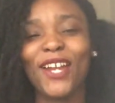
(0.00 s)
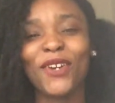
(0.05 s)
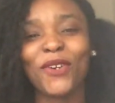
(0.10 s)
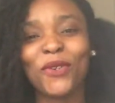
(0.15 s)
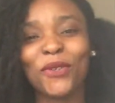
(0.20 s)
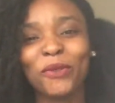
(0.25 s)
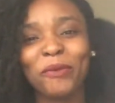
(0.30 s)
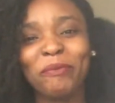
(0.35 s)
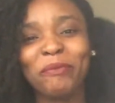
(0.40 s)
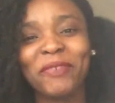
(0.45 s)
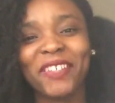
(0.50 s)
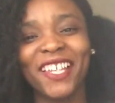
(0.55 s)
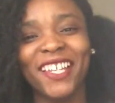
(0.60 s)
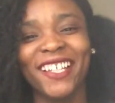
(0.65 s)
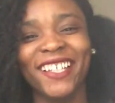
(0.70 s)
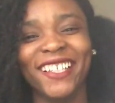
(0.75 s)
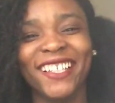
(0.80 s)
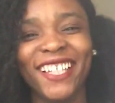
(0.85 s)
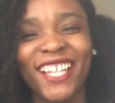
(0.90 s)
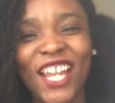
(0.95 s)
Cool.
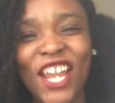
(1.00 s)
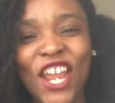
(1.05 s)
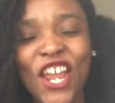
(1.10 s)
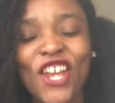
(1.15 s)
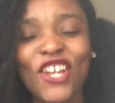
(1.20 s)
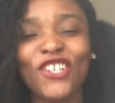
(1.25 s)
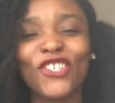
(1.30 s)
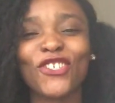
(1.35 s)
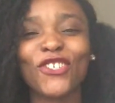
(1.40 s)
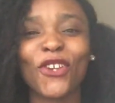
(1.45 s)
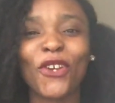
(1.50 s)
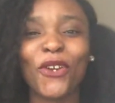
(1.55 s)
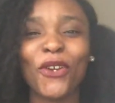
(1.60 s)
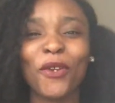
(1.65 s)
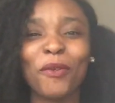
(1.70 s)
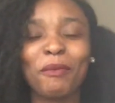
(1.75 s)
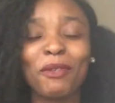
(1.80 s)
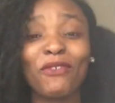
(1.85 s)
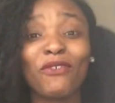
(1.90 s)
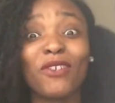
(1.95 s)

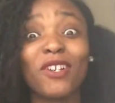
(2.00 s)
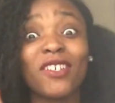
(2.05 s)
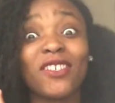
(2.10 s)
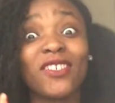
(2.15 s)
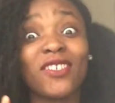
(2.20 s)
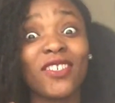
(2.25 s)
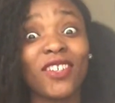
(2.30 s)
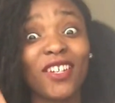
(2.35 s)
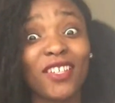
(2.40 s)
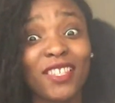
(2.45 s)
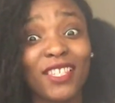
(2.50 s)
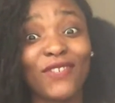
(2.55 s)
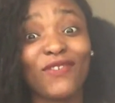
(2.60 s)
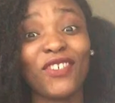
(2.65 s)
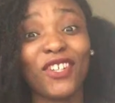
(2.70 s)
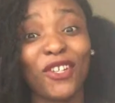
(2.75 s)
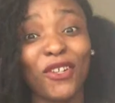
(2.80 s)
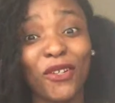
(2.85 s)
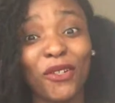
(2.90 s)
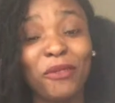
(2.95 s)
So before I start this
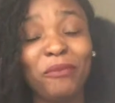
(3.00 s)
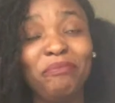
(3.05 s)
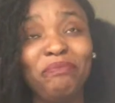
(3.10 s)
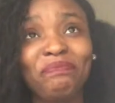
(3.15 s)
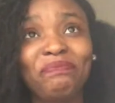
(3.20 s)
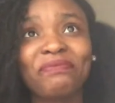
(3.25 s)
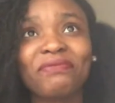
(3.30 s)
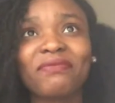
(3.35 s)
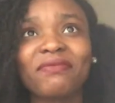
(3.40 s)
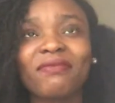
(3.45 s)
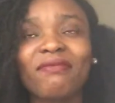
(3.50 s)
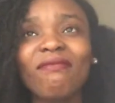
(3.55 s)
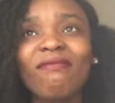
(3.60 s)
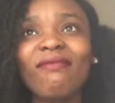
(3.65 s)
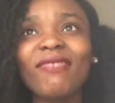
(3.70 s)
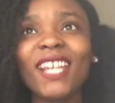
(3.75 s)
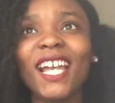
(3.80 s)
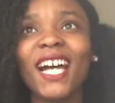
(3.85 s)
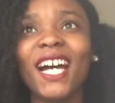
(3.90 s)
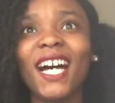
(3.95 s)
video,
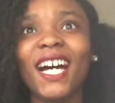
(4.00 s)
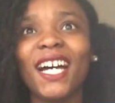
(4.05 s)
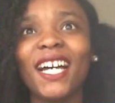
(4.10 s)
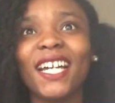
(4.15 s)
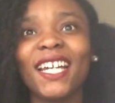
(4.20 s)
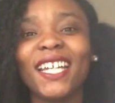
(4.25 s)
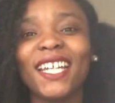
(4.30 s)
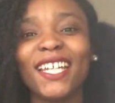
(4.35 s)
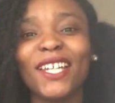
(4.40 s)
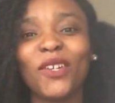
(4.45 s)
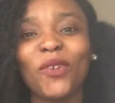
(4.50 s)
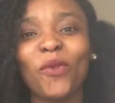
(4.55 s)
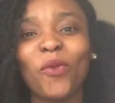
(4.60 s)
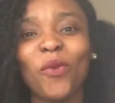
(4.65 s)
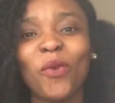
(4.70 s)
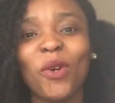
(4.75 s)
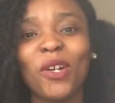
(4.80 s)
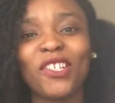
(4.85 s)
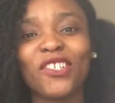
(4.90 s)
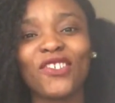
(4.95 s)
I
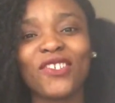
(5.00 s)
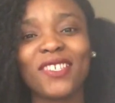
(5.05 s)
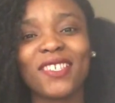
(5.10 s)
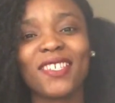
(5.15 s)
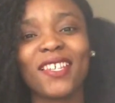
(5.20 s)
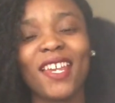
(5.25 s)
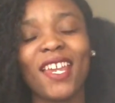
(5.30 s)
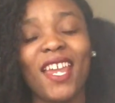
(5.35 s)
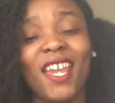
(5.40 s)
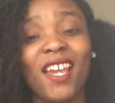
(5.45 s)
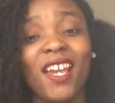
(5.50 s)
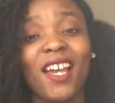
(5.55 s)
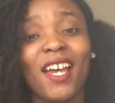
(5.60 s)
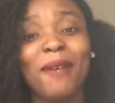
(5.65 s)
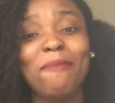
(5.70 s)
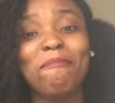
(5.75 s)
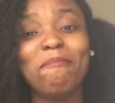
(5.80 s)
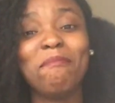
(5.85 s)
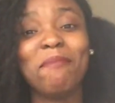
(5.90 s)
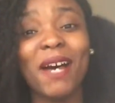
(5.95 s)
want to just say a
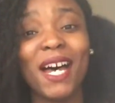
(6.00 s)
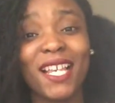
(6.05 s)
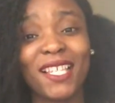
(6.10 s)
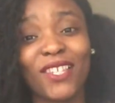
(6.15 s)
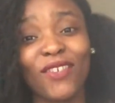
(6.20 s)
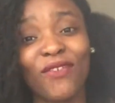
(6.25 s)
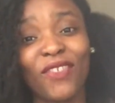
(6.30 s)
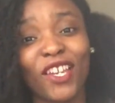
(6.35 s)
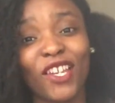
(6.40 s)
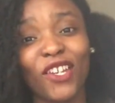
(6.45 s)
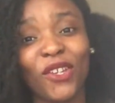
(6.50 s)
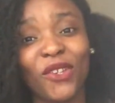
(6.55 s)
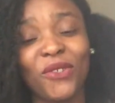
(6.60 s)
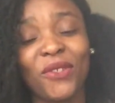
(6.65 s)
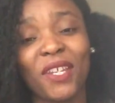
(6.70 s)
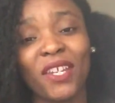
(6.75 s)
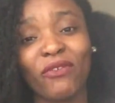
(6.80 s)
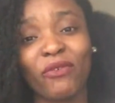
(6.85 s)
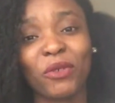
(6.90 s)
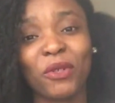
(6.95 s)
massive thank you
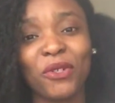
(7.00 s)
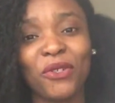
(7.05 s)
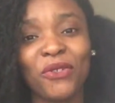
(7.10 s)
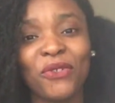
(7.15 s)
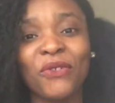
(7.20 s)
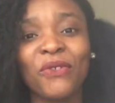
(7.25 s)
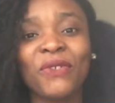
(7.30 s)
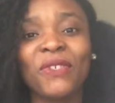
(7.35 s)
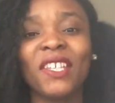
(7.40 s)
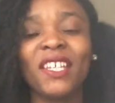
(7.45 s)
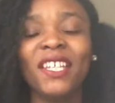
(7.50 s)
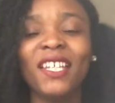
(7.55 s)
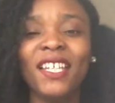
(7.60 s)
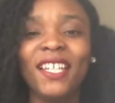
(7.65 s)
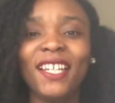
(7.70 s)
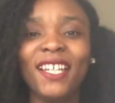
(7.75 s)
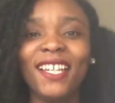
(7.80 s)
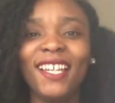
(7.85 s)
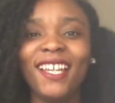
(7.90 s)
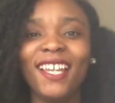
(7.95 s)
to everyone who's
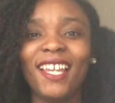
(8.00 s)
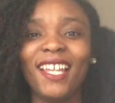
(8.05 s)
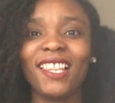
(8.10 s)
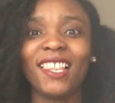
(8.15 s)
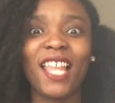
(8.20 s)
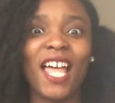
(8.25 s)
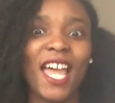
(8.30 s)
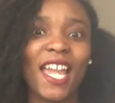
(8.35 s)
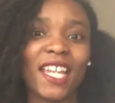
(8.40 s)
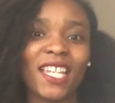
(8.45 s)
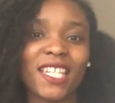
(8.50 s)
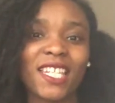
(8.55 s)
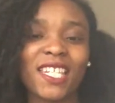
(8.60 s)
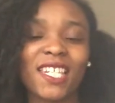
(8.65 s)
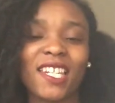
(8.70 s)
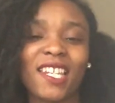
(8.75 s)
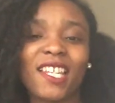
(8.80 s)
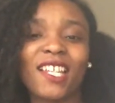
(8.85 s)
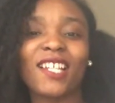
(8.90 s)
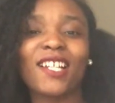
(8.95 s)

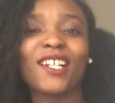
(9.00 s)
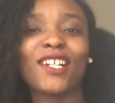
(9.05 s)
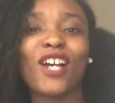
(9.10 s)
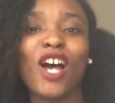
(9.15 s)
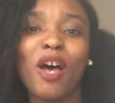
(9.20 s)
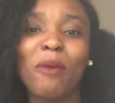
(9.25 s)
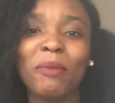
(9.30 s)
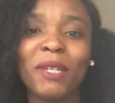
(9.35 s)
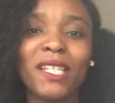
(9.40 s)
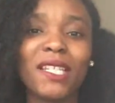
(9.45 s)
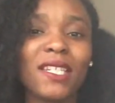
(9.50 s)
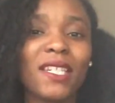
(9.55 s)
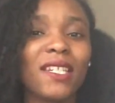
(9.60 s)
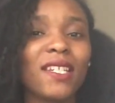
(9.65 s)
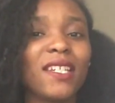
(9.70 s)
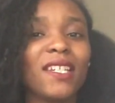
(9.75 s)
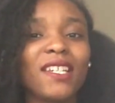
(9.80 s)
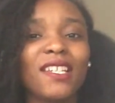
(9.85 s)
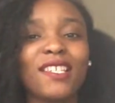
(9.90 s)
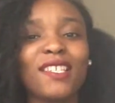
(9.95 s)
liked,
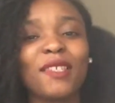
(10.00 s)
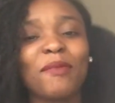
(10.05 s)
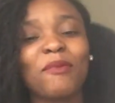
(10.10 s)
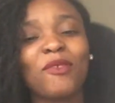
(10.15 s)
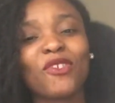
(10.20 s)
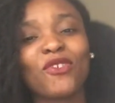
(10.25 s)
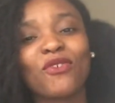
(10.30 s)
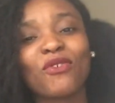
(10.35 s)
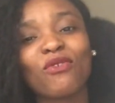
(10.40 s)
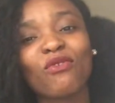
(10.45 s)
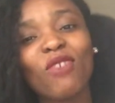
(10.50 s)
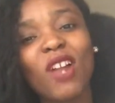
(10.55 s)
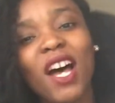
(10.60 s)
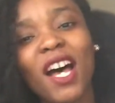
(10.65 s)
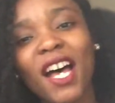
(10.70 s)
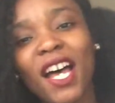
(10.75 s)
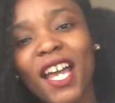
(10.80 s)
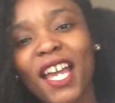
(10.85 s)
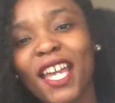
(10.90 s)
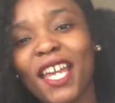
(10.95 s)
commented,
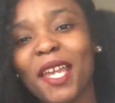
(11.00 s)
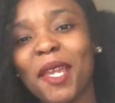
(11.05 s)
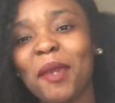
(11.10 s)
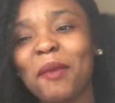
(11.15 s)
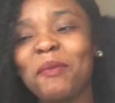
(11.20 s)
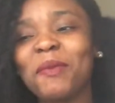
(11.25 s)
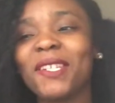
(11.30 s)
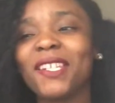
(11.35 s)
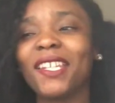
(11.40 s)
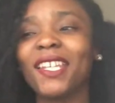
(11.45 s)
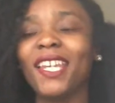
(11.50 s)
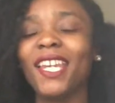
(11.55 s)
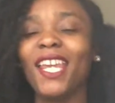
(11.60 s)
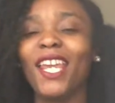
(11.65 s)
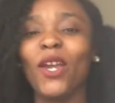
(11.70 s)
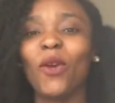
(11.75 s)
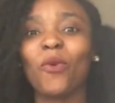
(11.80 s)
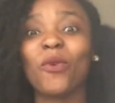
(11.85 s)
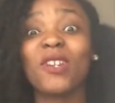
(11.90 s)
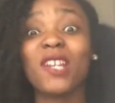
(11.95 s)
subscribed.
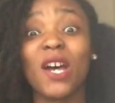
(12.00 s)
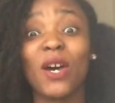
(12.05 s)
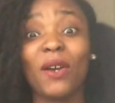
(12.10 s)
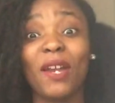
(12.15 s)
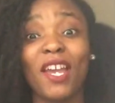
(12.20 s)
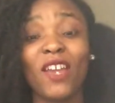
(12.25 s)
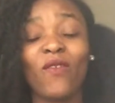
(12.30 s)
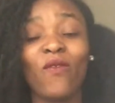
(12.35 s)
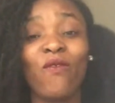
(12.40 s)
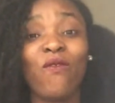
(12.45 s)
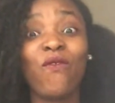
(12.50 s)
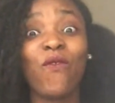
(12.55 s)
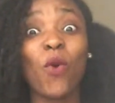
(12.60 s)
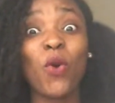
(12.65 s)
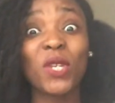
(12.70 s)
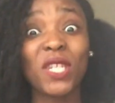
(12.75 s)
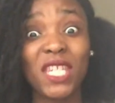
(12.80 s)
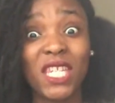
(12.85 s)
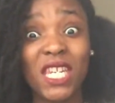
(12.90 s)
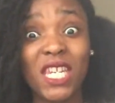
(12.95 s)
We're now at
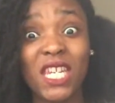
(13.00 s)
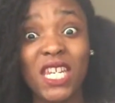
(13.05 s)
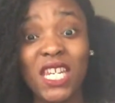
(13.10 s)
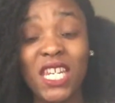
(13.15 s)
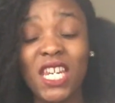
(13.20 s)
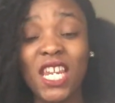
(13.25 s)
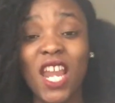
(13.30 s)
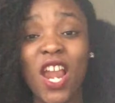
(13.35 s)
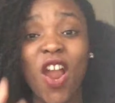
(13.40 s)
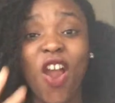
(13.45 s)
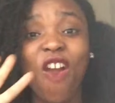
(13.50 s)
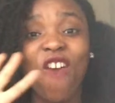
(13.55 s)
40